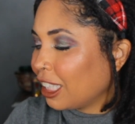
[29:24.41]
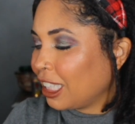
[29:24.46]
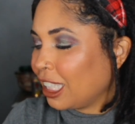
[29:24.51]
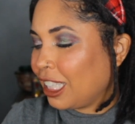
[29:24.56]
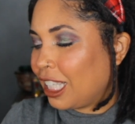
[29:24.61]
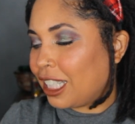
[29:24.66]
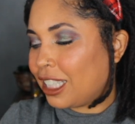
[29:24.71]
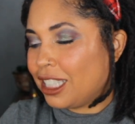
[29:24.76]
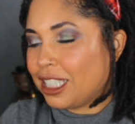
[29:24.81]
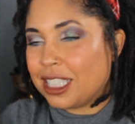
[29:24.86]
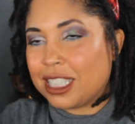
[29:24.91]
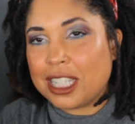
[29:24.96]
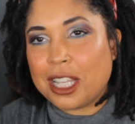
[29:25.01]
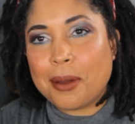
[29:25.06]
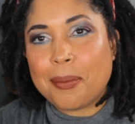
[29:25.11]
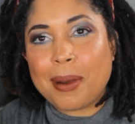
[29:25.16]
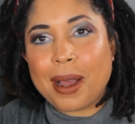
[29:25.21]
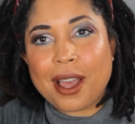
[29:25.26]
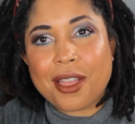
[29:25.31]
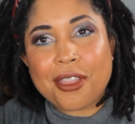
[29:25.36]
They like to
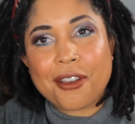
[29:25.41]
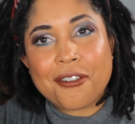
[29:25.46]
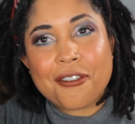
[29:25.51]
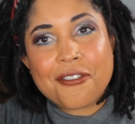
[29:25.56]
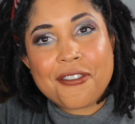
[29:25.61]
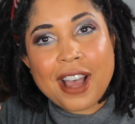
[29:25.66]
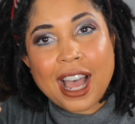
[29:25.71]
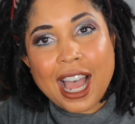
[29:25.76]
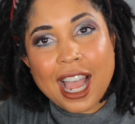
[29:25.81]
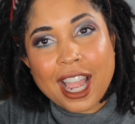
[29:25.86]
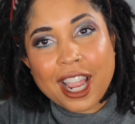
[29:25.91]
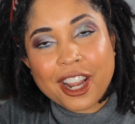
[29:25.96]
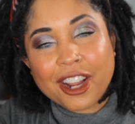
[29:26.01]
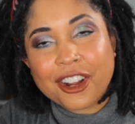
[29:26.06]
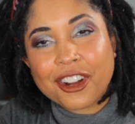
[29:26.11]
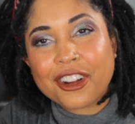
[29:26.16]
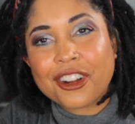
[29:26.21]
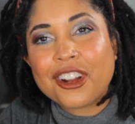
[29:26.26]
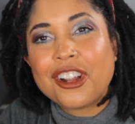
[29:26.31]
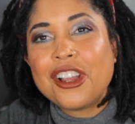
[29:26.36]
sit by the
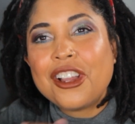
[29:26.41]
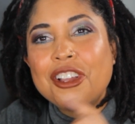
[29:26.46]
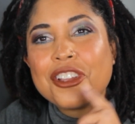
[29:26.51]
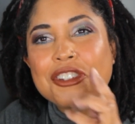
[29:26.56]
fire.